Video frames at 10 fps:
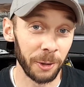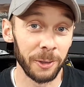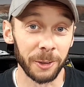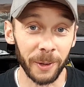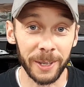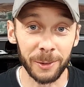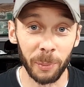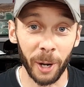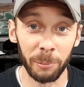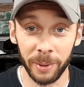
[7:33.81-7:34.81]
They're in the right
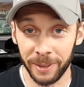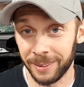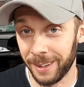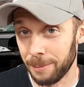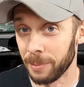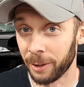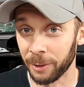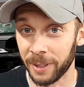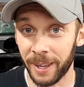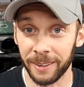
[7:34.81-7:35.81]
spot, but it
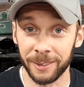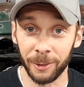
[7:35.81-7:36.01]
melted that.